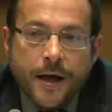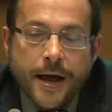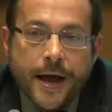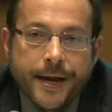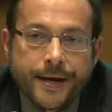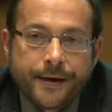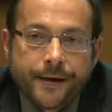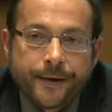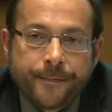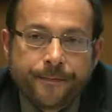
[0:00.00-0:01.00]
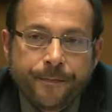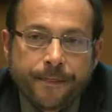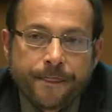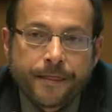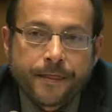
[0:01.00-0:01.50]
And
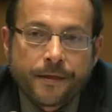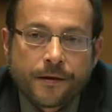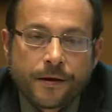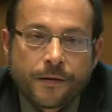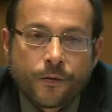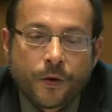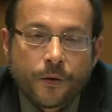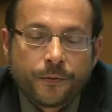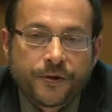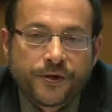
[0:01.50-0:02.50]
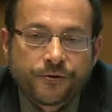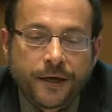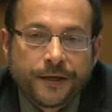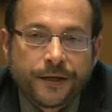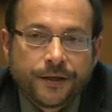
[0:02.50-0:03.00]
what was
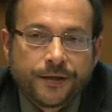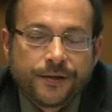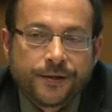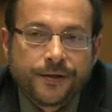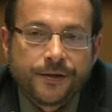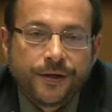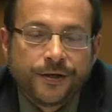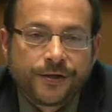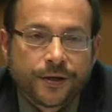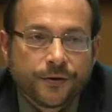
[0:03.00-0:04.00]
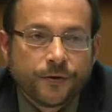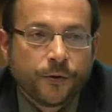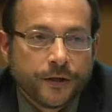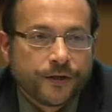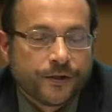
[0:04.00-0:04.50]
striking is the extent to
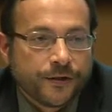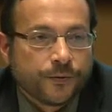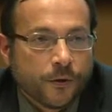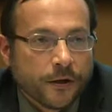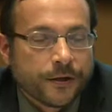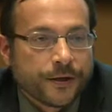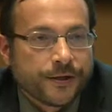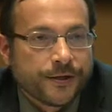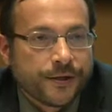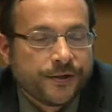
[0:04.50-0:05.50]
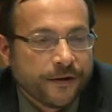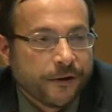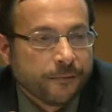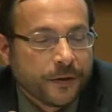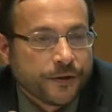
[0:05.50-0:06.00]
which this work is
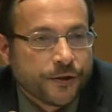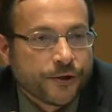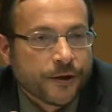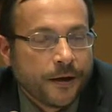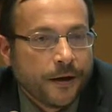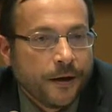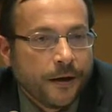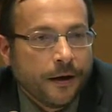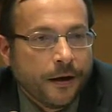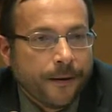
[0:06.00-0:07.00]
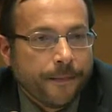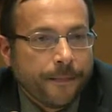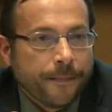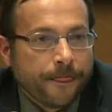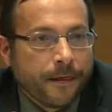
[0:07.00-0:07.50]
very much
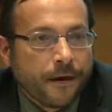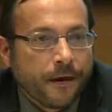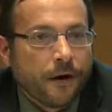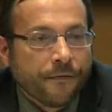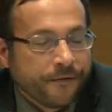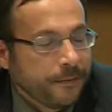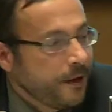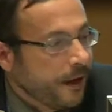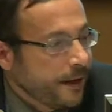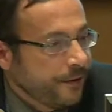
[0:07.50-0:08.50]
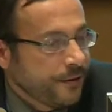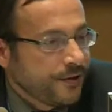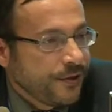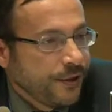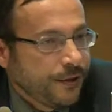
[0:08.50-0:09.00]
often behind the
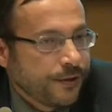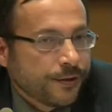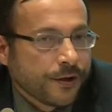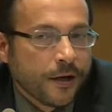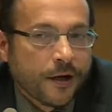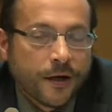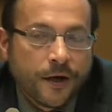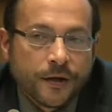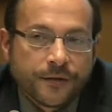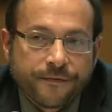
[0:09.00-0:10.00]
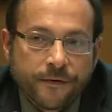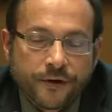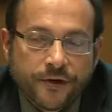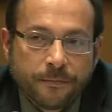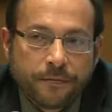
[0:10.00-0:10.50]
scenes. So, for
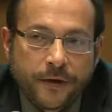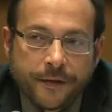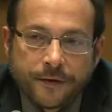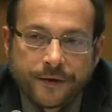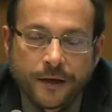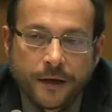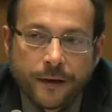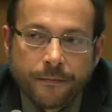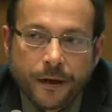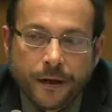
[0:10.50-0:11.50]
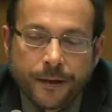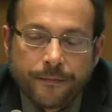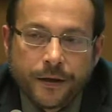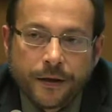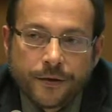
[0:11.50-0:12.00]
example, at the time,
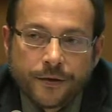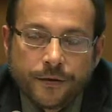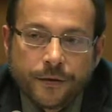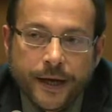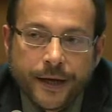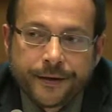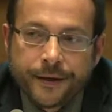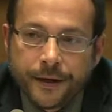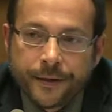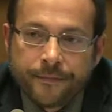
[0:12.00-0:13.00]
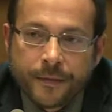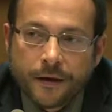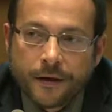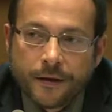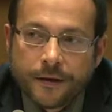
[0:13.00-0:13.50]
you had an
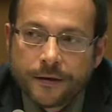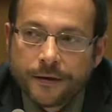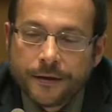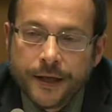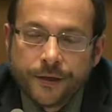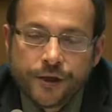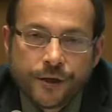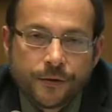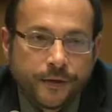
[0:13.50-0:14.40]
NGO